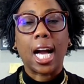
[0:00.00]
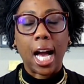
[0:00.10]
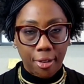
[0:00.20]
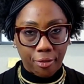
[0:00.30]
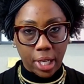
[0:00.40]

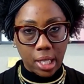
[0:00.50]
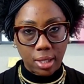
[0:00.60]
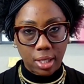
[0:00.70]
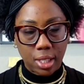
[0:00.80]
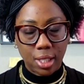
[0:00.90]

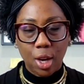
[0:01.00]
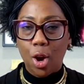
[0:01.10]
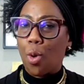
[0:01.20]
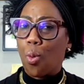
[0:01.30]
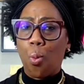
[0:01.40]
confidence.
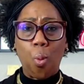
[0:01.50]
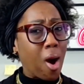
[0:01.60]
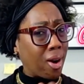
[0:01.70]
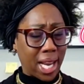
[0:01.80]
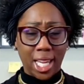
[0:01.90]

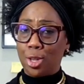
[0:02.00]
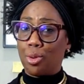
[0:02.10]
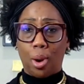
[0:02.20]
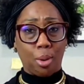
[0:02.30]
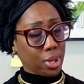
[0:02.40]
Walk like
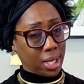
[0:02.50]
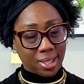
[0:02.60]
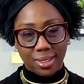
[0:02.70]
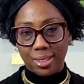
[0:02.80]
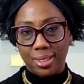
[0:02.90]
you own it.